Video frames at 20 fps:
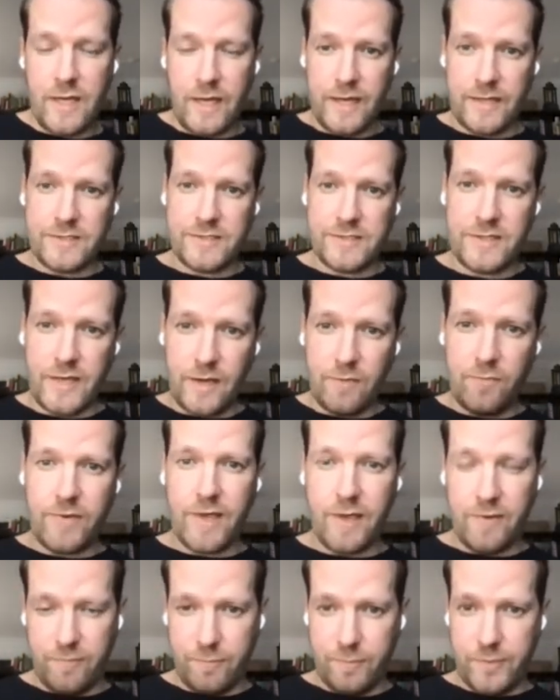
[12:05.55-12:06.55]
And there we
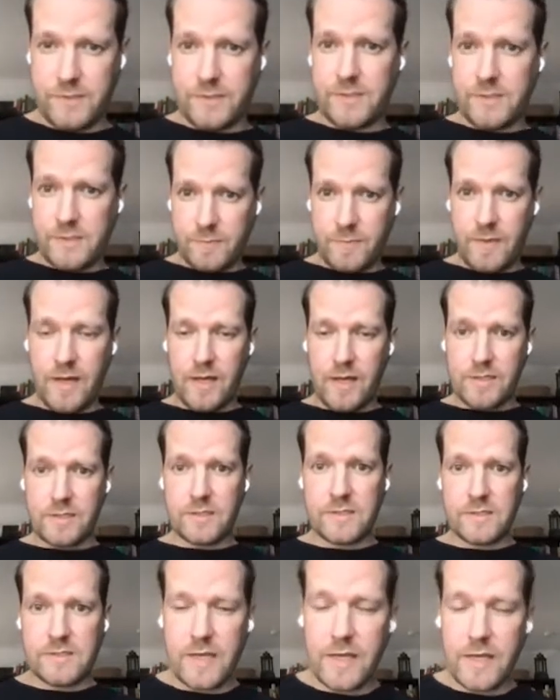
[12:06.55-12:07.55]
have business
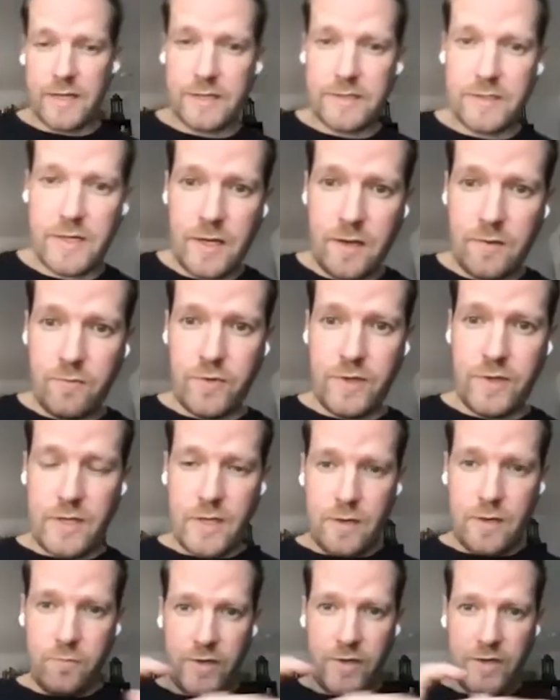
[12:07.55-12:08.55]
partners, and
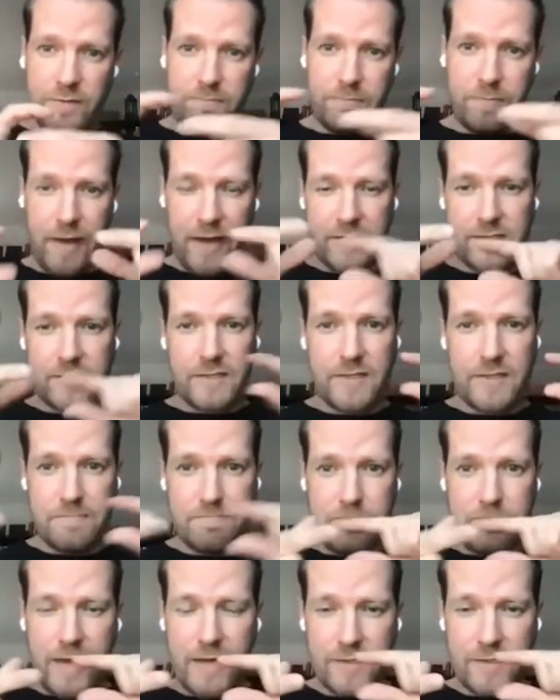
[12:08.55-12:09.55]
we basically
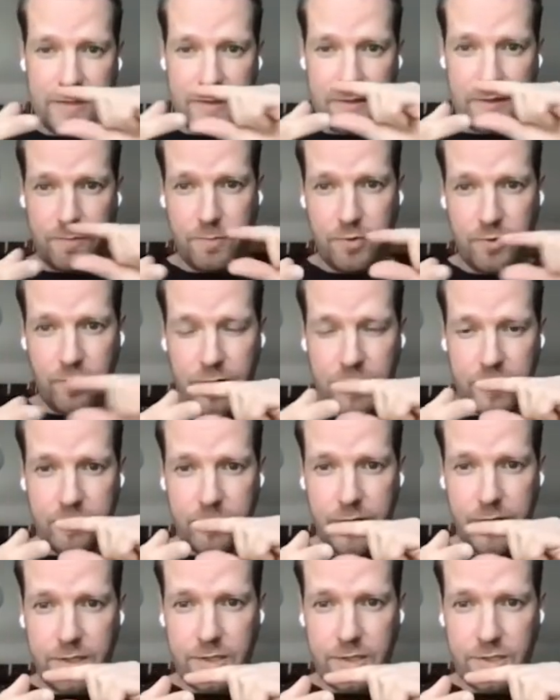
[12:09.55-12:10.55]
made the product
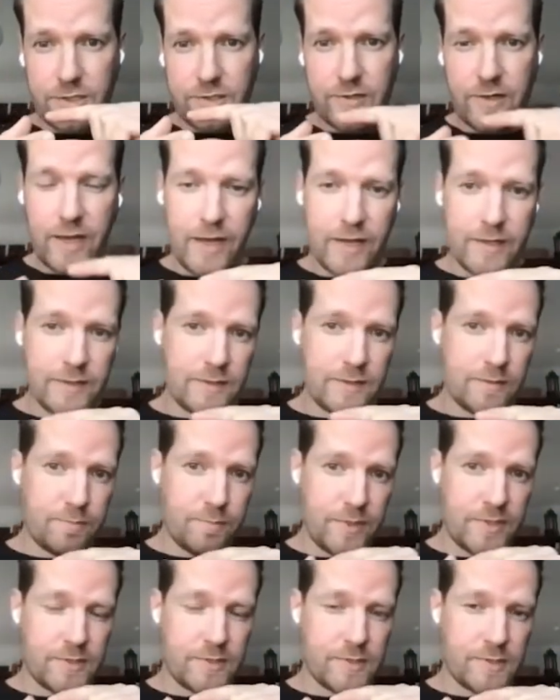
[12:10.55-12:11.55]
manager and the
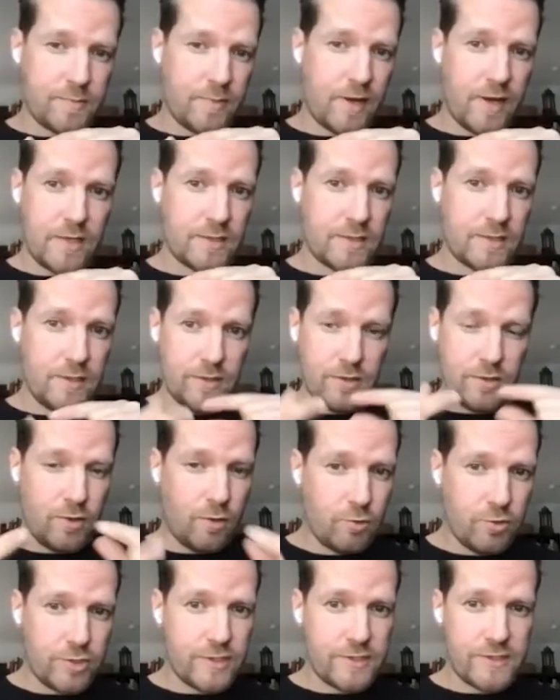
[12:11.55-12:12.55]
business partner in the
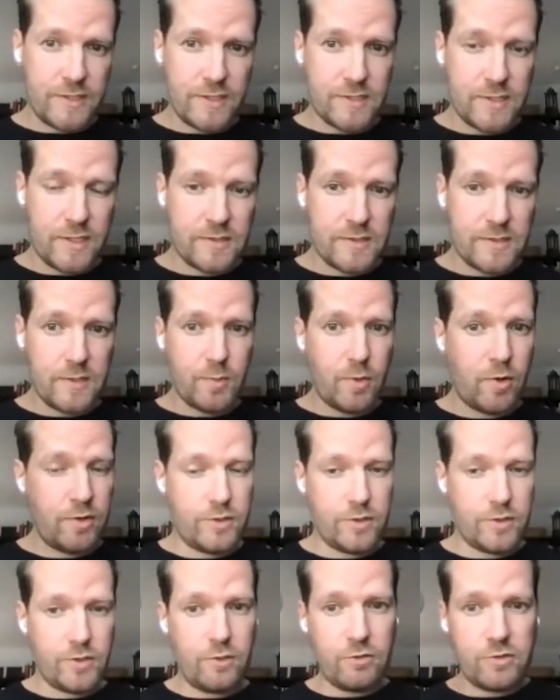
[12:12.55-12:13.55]
coaches success team or
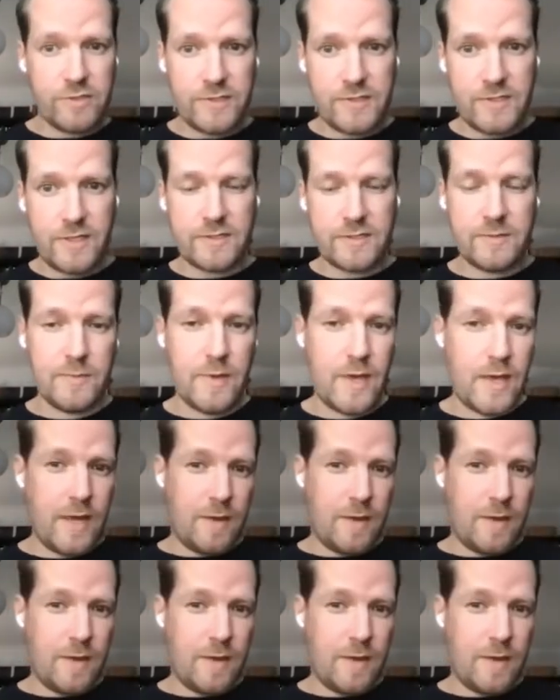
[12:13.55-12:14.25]
in the coaches success team